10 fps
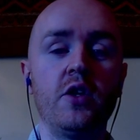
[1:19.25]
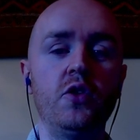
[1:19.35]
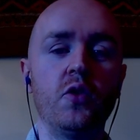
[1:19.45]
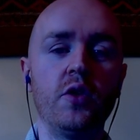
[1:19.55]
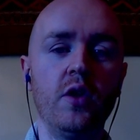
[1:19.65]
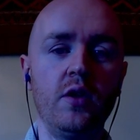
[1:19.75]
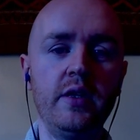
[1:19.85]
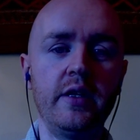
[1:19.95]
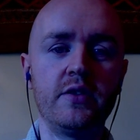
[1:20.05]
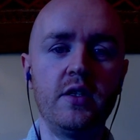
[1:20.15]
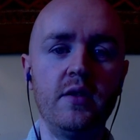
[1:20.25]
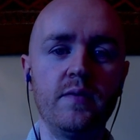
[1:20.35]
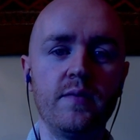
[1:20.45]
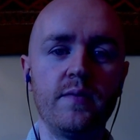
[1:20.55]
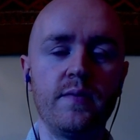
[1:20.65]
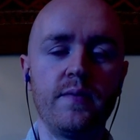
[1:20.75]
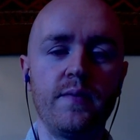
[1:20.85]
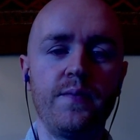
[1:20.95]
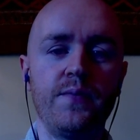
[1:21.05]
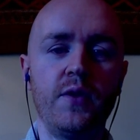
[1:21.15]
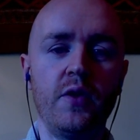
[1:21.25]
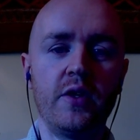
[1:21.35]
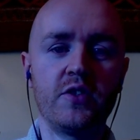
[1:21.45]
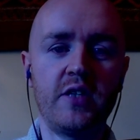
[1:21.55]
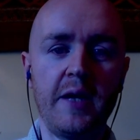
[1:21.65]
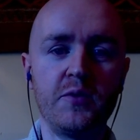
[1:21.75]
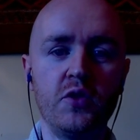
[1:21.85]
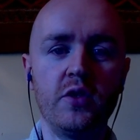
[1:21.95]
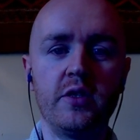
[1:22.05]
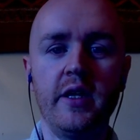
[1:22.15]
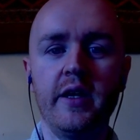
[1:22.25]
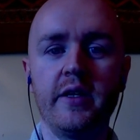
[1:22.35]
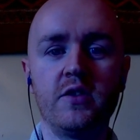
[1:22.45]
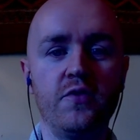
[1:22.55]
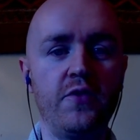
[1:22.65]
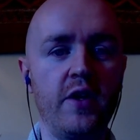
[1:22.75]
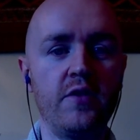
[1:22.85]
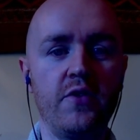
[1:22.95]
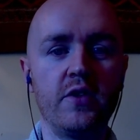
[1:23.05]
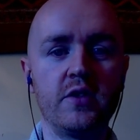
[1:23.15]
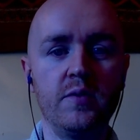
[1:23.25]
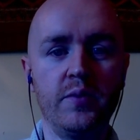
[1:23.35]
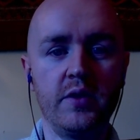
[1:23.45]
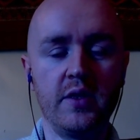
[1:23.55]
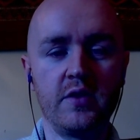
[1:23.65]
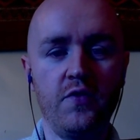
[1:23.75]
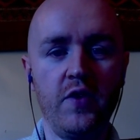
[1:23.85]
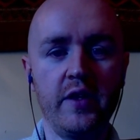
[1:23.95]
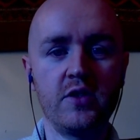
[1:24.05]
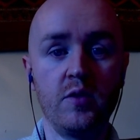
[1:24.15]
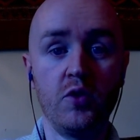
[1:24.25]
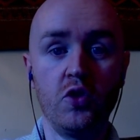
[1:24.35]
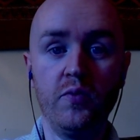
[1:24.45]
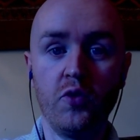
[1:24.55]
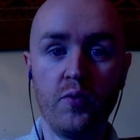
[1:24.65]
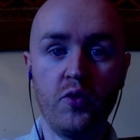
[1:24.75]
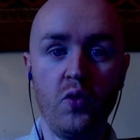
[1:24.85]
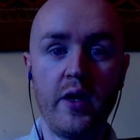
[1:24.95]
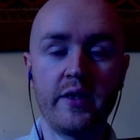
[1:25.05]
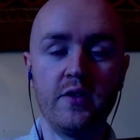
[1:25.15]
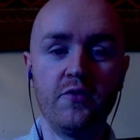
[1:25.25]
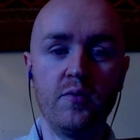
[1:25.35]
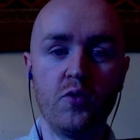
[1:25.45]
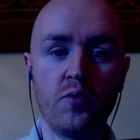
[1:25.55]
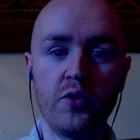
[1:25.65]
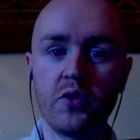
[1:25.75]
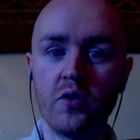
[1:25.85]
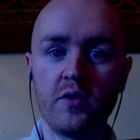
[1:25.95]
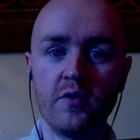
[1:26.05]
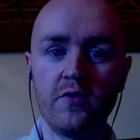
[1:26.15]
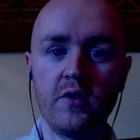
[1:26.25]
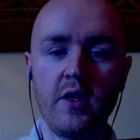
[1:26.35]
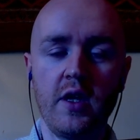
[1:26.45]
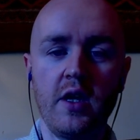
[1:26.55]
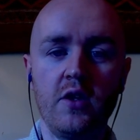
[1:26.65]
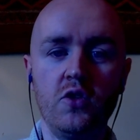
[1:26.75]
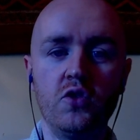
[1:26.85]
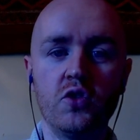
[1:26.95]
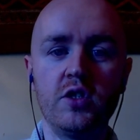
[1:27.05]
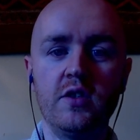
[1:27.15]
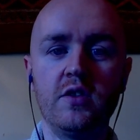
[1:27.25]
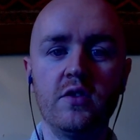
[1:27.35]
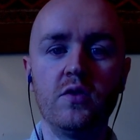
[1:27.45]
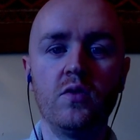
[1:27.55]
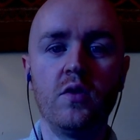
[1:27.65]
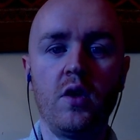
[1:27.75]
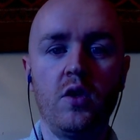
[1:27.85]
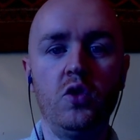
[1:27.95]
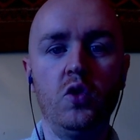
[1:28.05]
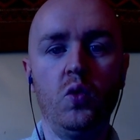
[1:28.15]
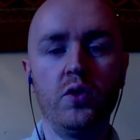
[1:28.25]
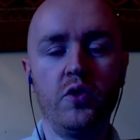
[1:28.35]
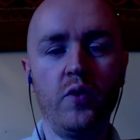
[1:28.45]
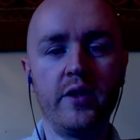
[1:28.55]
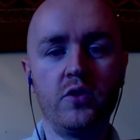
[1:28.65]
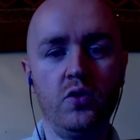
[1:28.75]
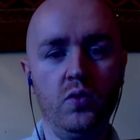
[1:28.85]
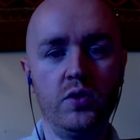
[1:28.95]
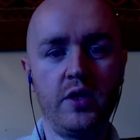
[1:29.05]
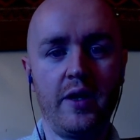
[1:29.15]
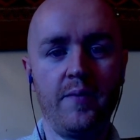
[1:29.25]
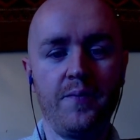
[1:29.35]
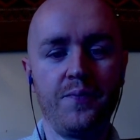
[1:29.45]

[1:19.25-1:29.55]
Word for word: You're not lazy. There are steps you can take. It's a very, very simple thing to fix to become more proactive and more productive. You just need to know what the right tools are.